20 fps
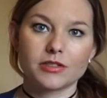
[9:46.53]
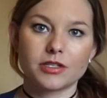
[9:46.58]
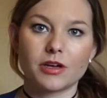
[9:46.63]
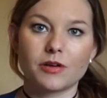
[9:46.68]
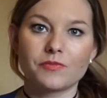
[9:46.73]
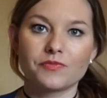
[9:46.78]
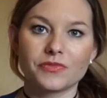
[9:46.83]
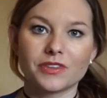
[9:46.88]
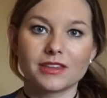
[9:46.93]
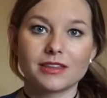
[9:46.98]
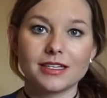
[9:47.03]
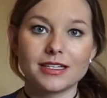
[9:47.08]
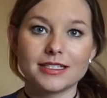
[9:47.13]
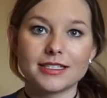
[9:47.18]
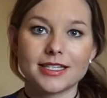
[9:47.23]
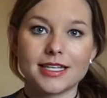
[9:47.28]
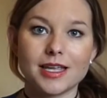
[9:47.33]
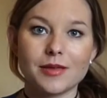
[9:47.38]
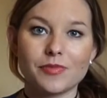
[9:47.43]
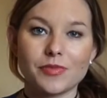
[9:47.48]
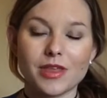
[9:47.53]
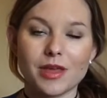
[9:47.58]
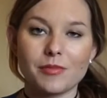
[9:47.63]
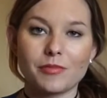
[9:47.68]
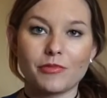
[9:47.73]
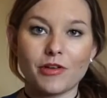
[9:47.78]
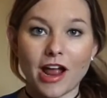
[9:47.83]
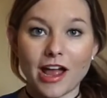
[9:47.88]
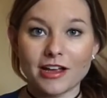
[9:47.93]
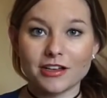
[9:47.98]
So these keep
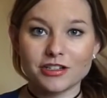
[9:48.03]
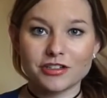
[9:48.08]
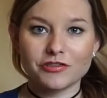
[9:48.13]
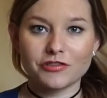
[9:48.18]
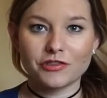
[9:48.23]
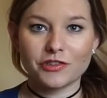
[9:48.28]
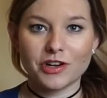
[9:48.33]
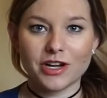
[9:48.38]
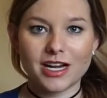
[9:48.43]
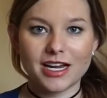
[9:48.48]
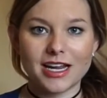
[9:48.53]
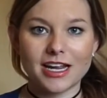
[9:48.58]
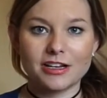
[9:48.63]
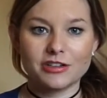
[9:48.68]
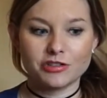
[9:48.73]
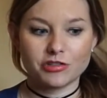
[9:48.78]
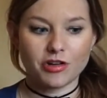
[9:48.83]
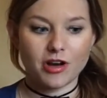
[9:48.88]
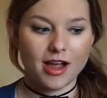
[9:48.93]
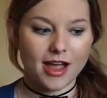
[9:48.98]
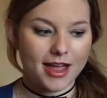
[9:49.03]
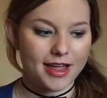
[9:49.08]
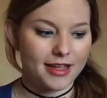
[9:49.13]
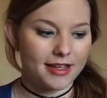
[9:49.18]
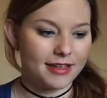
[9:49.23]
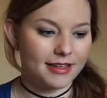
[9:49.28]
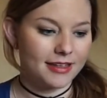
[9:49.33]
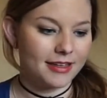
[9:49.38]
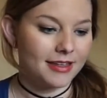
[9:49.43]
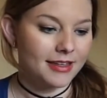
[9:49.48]
them rash-free and dry.